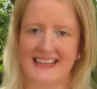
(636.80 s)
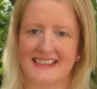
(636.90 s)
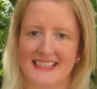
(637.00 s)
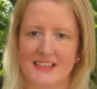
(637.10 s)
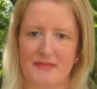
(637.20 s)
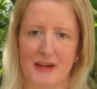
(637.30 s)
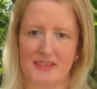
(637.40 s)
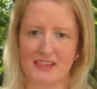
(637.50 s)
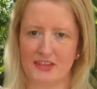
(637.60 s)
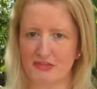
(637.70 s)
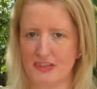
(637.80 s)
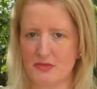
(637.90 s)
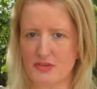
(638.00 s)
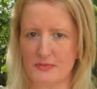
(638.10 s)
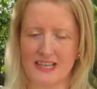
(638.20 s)
This fabric
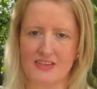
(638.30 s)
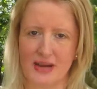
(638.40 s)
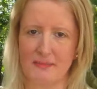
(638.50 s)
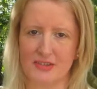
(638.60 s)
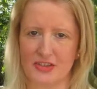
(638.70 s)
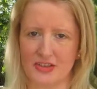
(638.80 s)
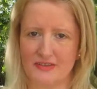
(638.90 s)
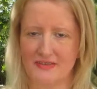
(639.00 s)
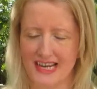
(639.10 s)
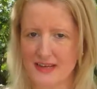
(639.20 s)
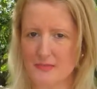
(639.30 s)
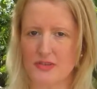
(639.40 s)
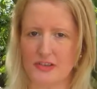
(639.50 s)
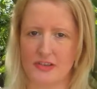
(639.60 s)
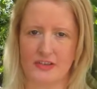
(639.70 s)
screams to me jumpsuit,
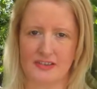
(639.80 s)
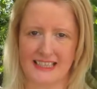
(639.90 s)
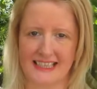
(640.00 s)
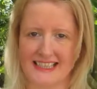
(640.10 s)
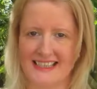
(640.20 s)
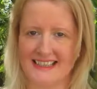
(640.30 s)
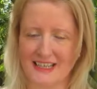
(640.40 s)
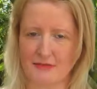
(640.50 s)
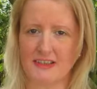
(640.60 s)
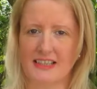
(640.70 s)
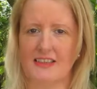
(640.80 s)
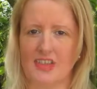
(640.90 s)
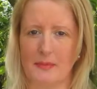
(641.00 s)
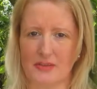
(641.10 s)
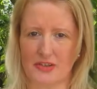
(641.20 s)
absolutely definitely a
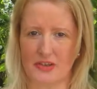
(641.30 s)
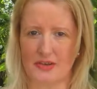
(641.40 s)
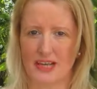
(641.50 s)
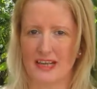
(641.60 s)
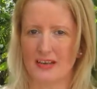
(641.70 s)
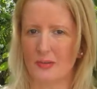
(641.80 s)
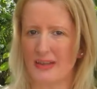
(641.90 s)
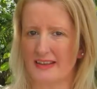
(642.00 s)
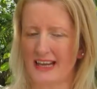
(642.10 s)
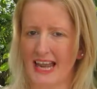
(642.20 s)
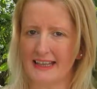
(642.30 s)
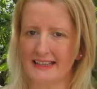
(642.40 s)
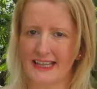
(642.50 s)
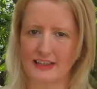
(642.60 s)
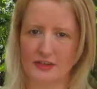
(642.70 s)
jumpsuit, whether calf
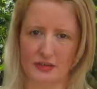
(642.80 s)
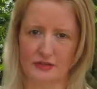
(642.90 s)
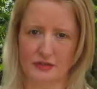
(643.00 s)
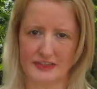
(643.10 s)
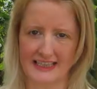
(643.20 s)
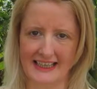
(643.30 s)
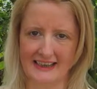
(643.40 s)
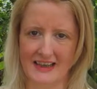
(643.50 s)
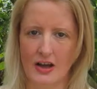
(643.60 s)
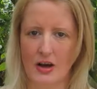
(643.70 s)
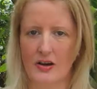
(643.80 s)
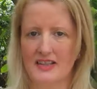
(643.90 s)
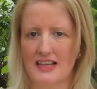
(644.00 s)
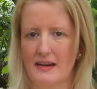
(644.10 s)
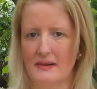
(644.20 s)
length or full length.
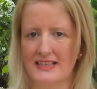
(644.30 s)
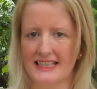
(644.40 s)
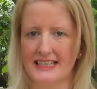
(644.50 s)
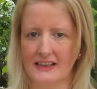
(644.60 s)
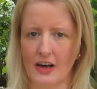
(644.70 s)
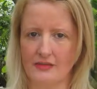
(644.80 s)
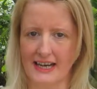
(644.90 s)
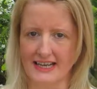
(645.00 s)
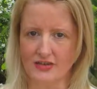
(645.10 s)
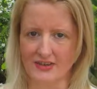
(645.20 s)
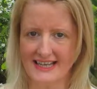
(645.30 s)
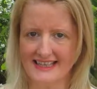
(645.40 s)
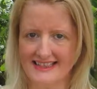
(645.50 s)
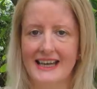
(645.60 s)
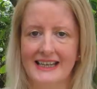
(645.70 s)
Also, I was thinking of a
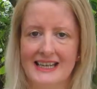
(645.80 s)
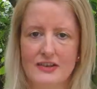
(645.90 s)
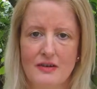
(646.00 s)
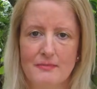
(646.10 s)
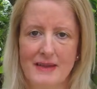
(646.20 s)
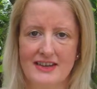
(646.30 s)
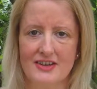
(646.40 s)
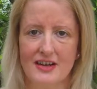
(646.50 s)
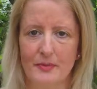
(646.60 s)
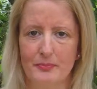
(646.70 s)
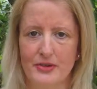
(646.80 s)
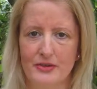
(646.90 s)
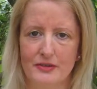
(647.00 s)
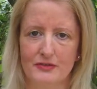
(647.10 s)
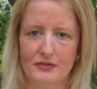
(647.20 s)
dress. Can you imagine a
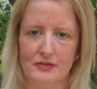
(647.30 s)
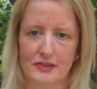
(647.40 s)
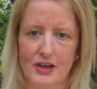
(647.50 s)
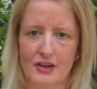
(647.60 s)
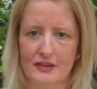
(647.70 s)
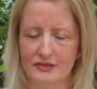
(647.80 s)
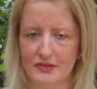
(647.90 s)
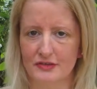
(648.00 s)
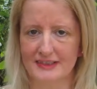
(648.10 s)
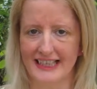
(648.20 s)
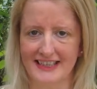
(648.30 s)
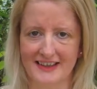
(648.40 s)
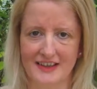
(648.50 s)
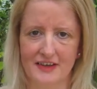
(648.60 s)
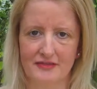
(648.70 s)
beautiful long floor
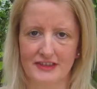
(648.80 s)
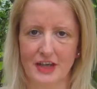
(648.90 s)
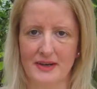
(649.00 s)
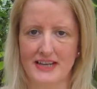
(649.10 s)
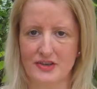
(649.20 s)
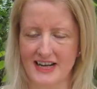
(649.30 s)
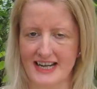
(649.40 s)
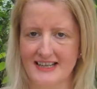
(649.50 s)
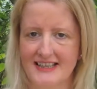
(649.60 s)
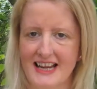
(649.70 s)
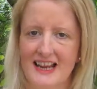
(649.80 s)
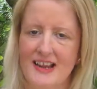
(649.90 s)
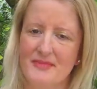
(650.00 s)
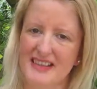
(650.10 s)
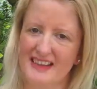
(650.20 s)
length flowy dress?
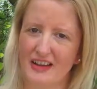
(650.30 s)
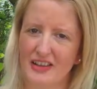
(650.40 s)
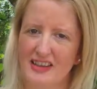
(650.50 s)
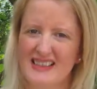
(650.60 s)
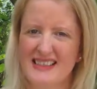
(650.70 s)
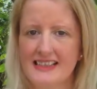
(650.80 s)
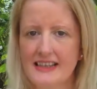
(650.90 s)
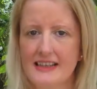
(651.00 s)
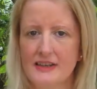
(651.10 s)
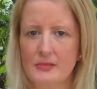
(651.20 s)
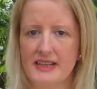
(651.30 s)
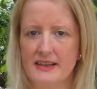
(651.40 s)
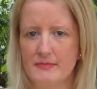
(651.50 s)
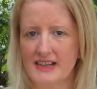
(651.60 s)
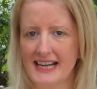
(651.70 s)
But then I thought it's a little bit
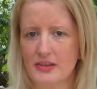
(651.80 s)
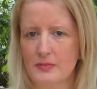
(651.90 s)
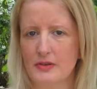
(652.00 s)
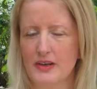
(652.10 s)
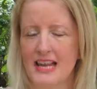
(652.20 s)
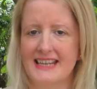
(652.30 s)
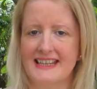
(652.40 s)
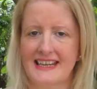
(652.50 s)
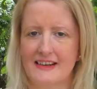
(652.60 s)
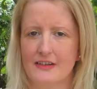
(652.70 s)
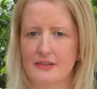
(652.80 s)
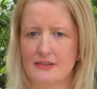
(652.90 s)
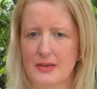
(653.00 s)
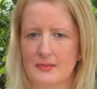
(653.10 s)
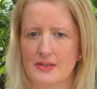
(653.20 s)
impractical. Now,
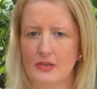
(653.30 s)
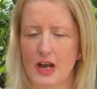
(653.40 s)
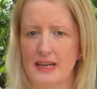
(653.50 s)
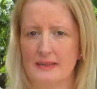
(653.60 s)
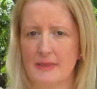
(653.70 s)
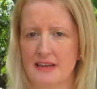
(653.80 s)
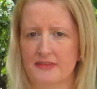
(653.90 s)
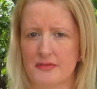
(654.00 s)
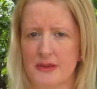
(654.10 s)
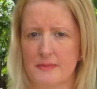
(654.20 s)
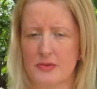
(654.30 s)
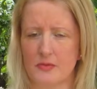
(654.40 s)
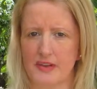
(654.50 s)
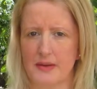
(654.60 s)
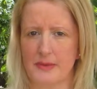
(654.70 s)
some of you guys may have remembered
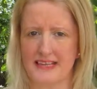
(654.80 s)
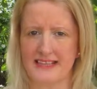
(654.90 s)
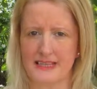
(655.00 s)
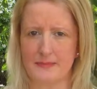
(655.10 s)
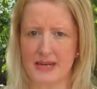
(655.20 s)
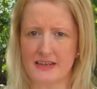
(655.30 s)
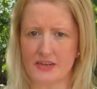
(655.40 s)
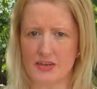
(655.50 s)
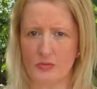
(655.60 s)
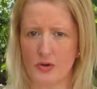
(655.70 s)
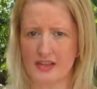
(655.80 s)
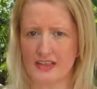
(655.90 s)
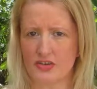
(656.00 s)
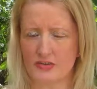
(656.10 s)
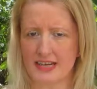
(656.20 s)
when I made the patchwork
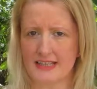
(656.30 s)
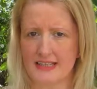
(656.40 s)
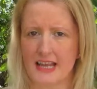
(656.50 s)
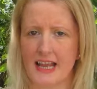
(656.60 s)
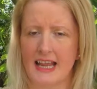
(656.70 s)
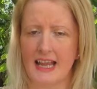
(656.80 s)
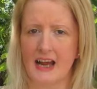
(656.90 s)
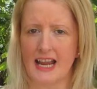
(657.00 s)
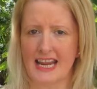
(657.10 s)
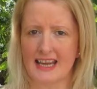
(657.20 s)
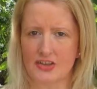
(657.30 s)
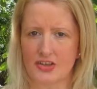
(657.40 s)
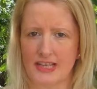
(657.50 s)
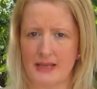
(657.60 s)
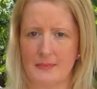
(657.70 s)
dress, I
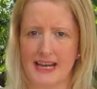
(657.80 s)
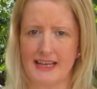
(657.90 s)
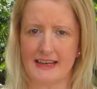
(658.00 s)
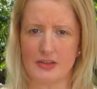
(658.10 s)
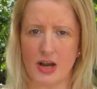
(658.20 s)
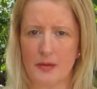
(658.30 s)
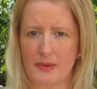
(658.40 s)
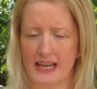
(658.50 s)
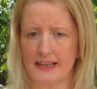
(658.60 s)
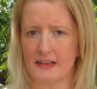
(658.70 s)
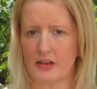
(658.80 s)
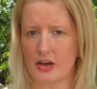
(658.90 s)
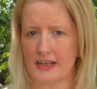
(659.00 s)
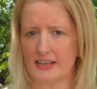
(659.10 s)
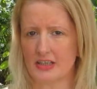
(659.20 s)
actually made a top and a
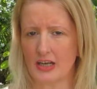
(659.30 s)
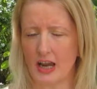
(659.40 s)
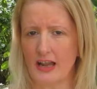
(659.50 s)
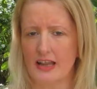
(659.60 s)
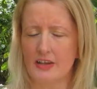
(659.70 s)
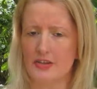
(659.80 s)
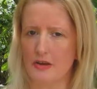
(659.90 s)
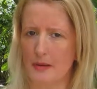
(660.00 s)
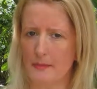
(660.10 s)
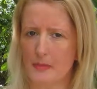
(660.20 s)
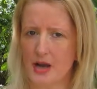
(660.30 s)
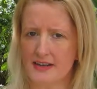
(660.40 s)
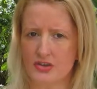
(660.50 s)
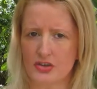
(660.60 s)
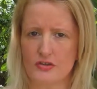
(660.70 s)
long skirt, so I
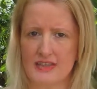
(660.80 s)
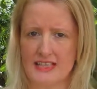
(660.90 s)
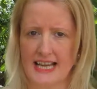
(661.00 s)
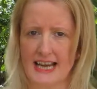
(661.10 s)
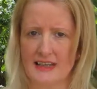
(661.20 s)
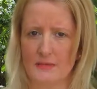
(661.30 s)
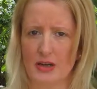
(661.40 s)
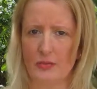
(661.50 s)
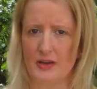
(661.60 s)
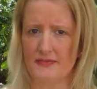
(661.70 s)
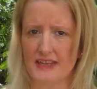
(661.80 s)
might do the same with